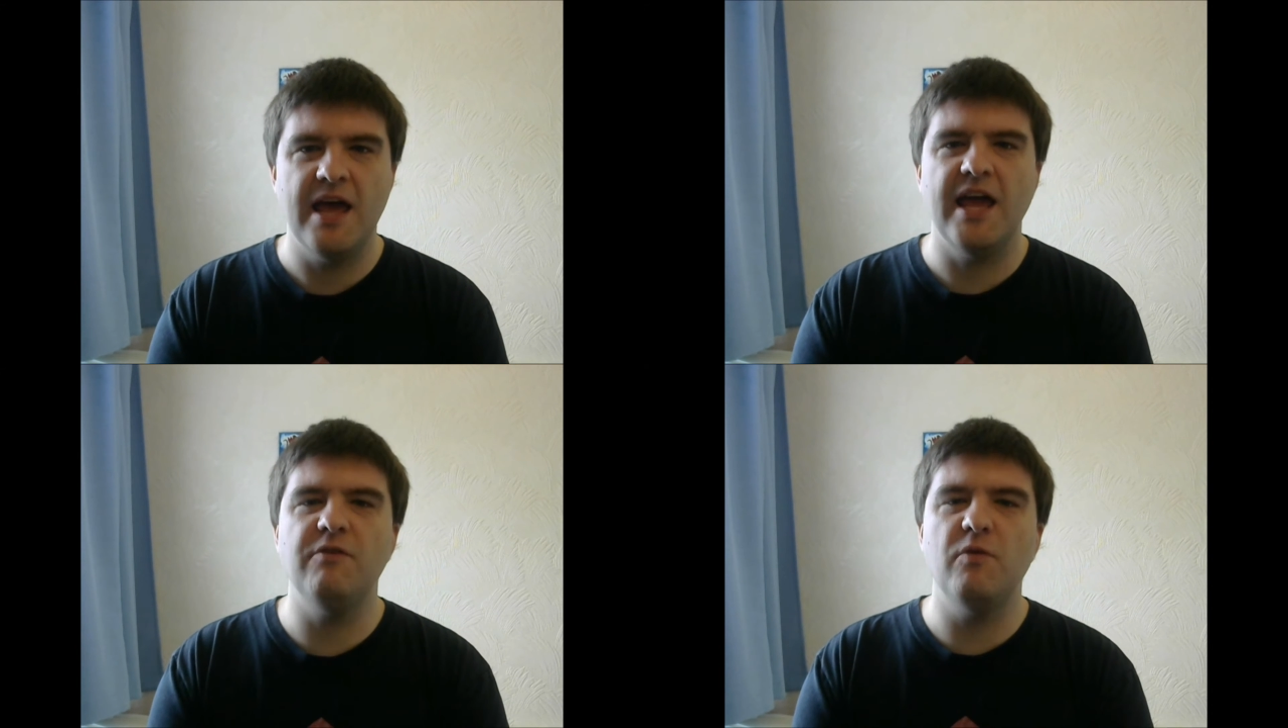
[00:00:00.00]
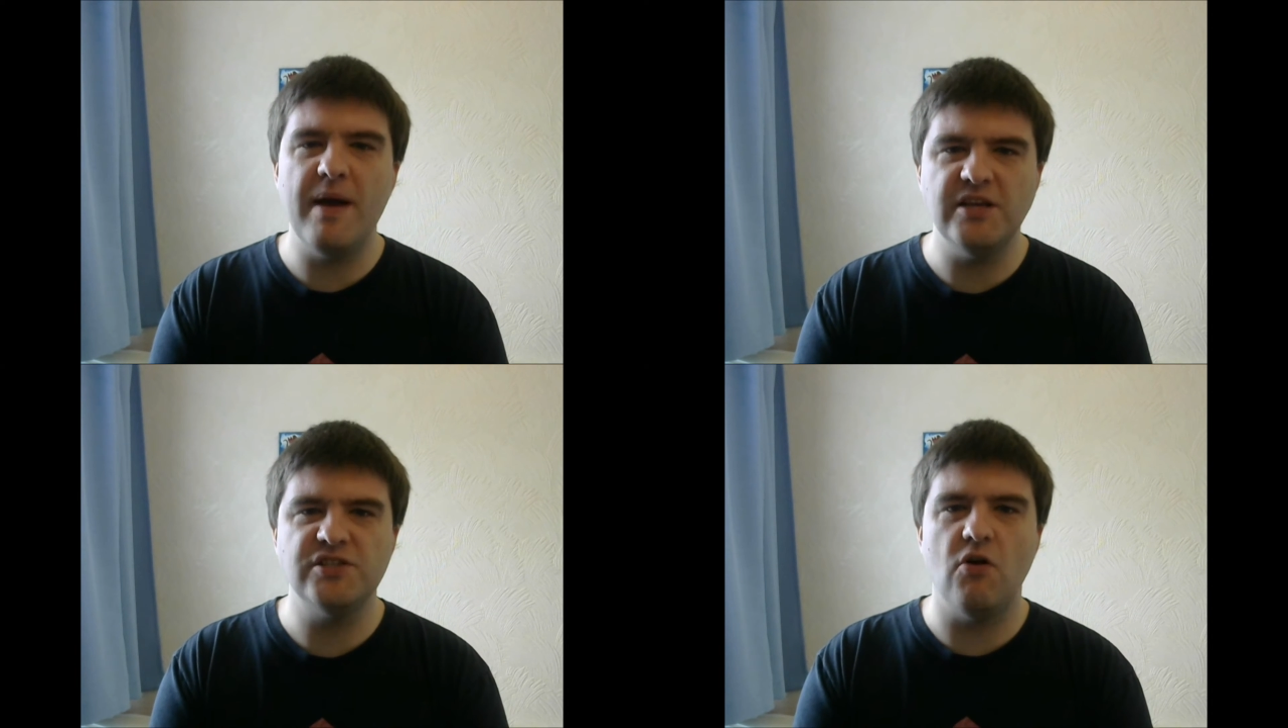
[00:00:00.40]
it
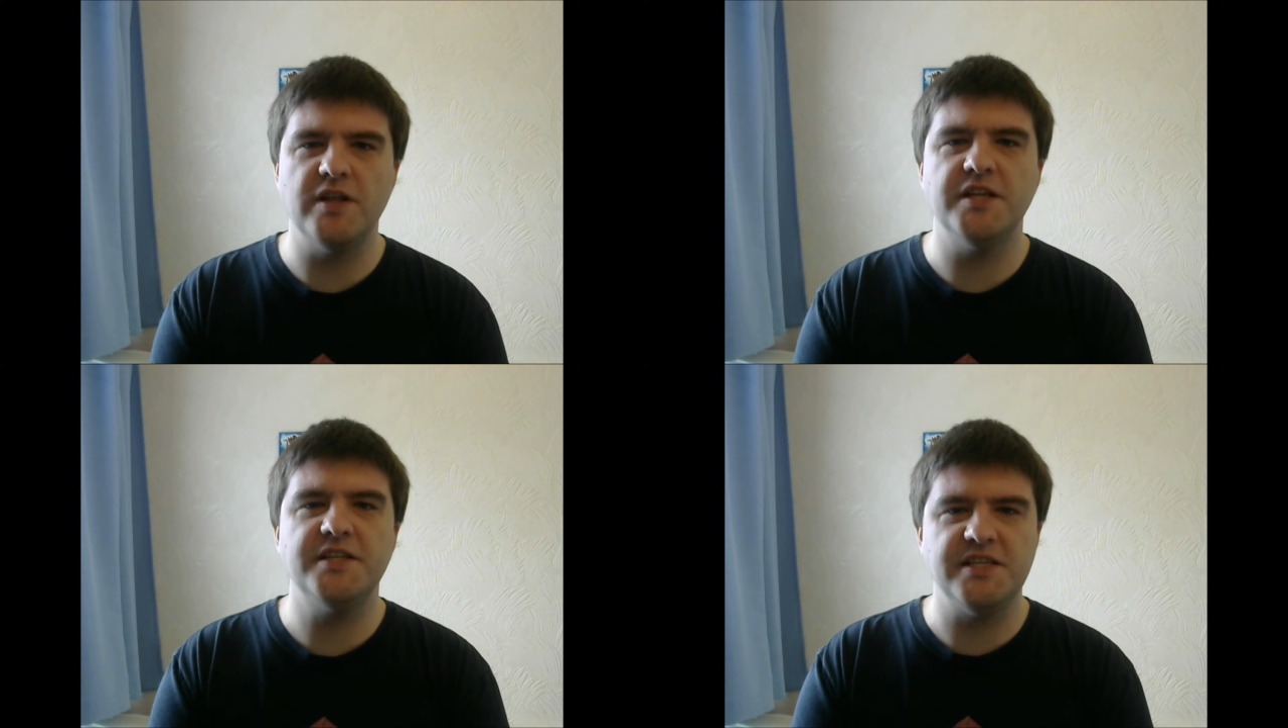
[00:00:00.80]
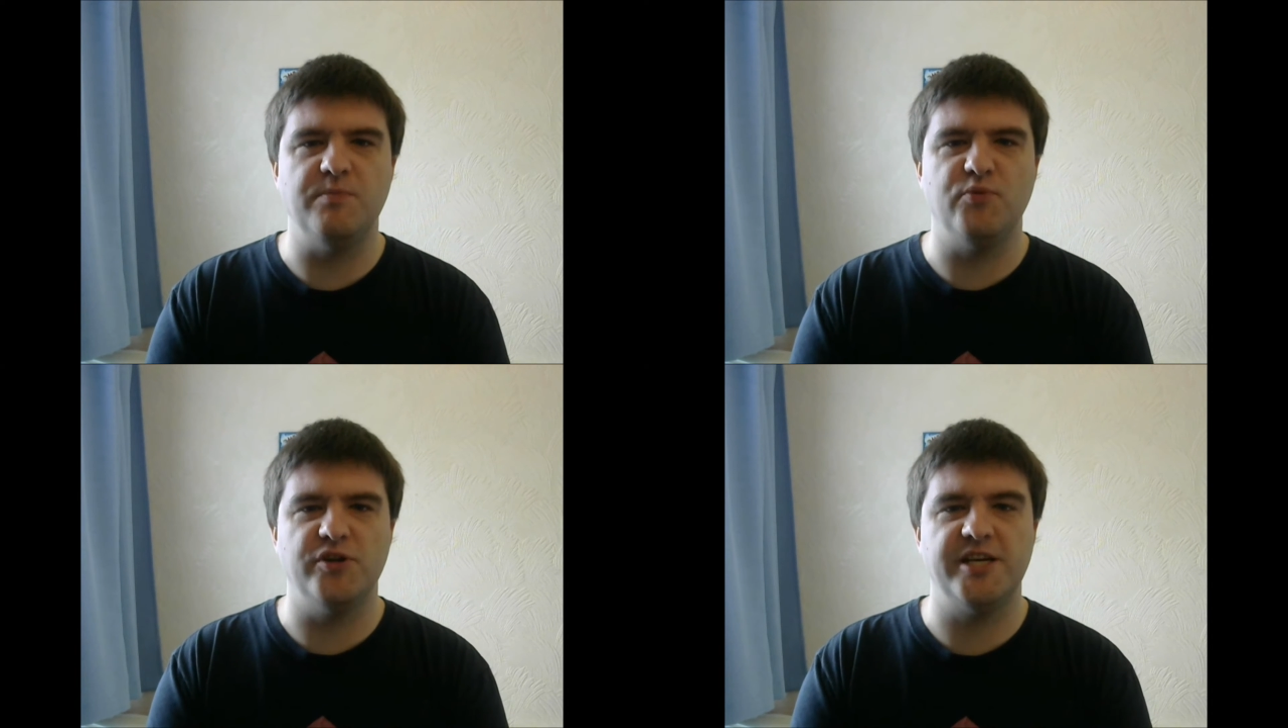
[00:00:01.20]
remains long in the Disney
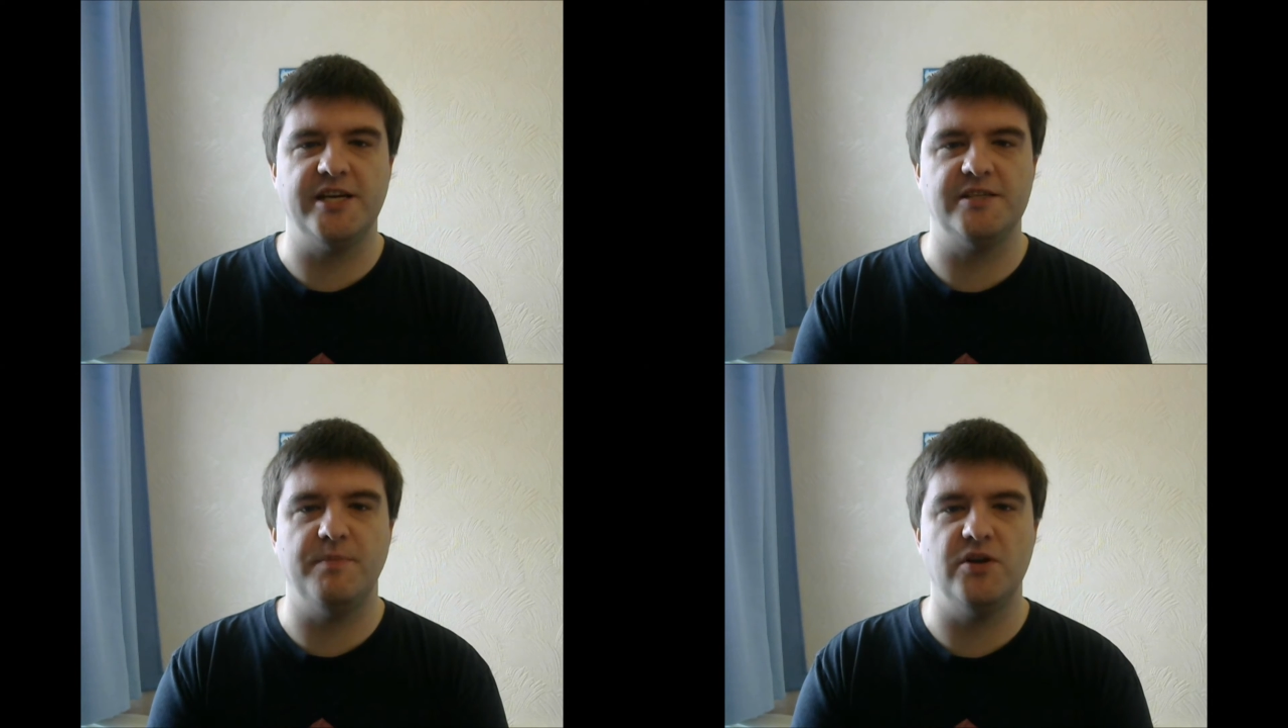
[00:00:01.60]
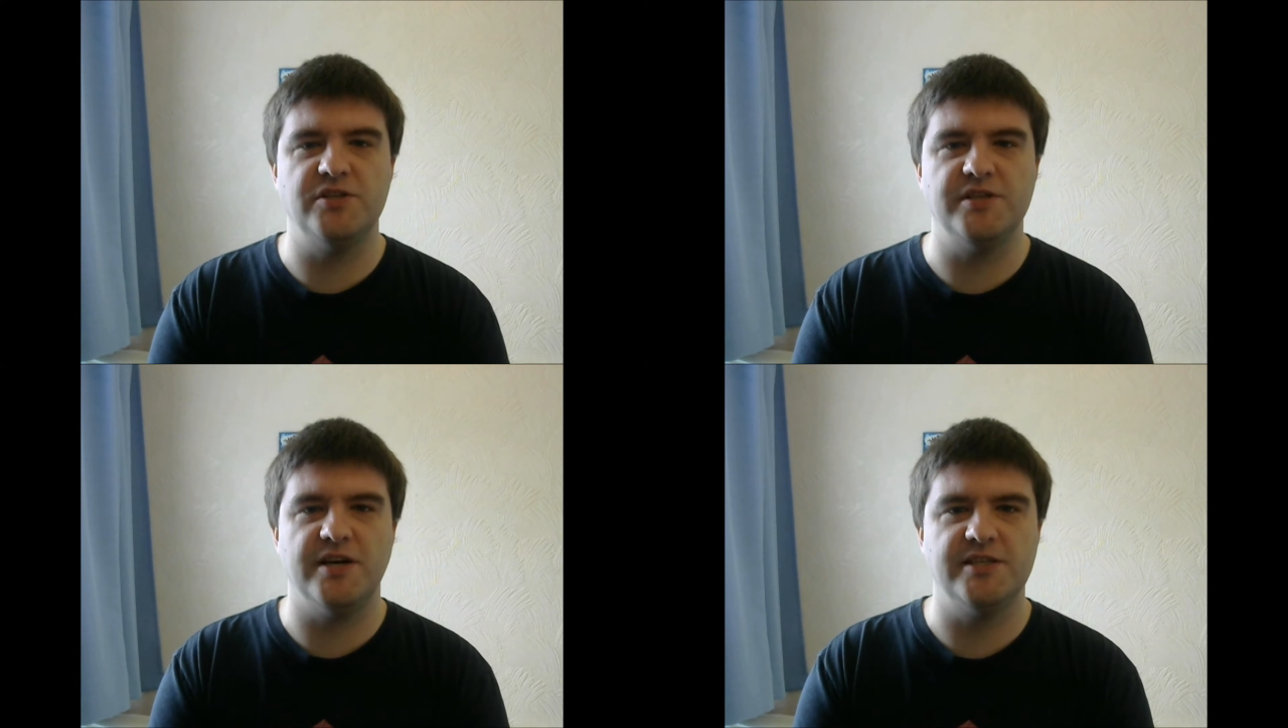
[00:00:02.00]
princess
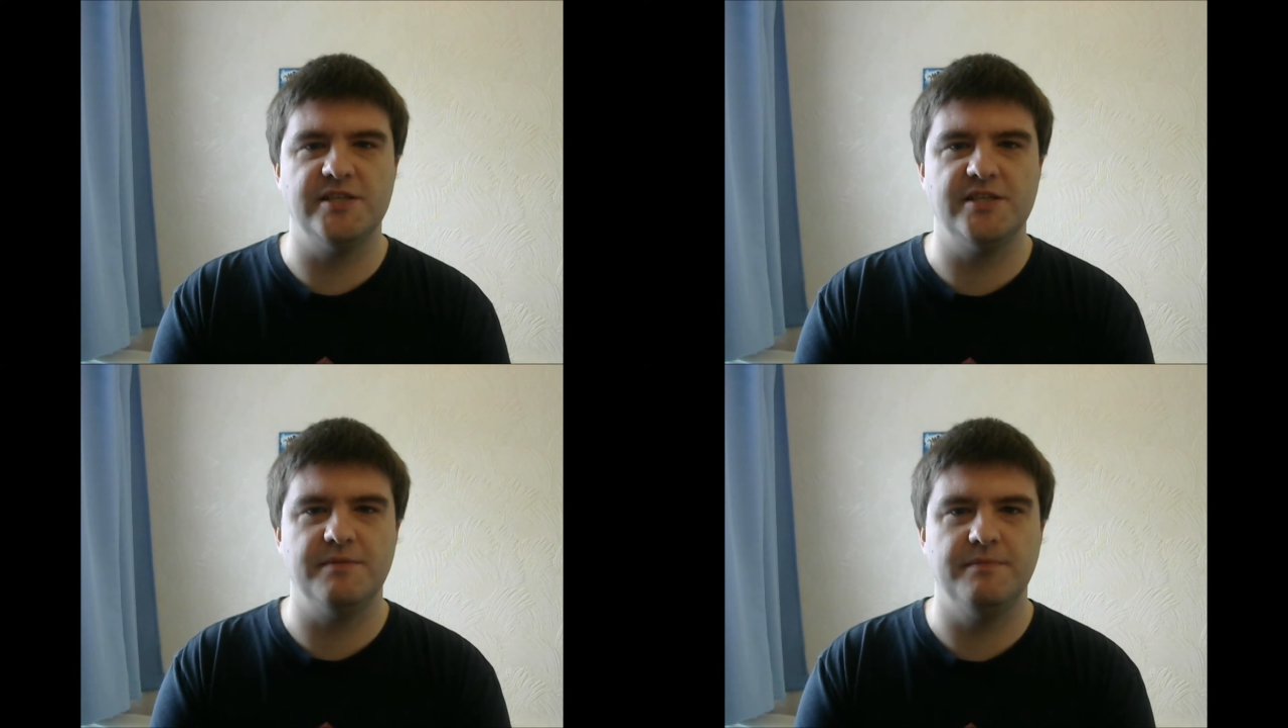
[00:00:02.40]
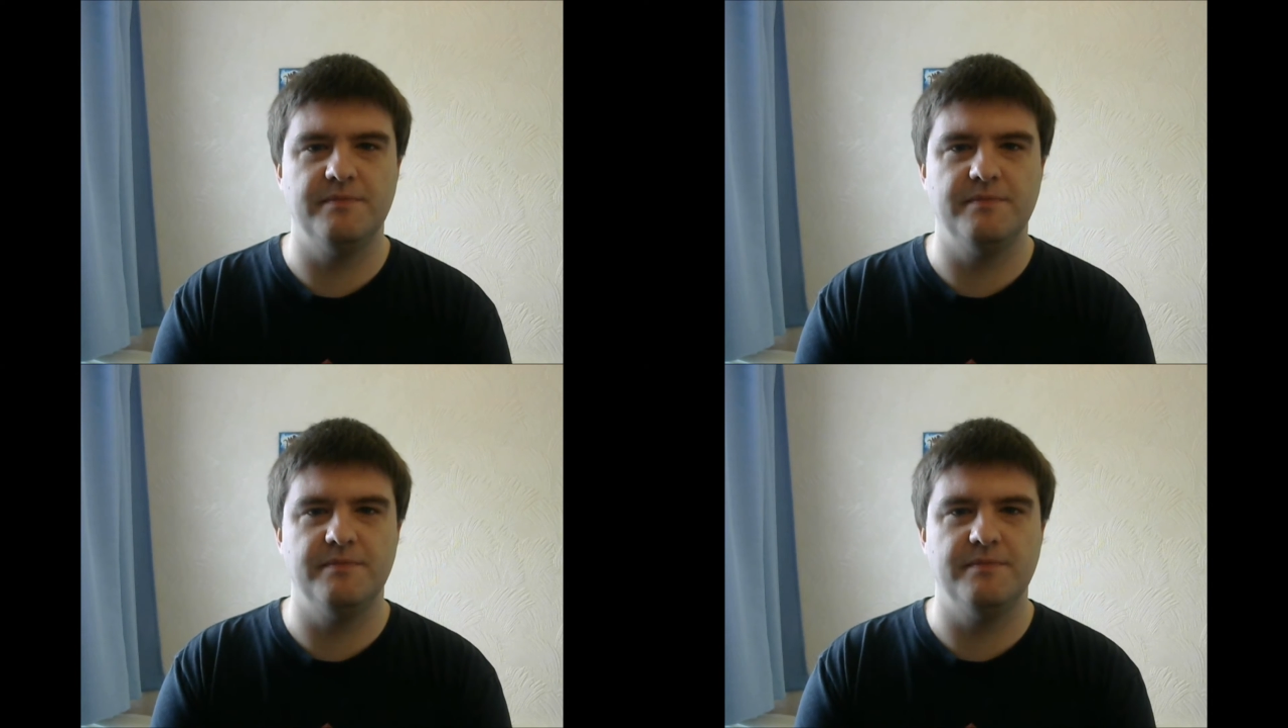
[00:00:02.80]
merchandises.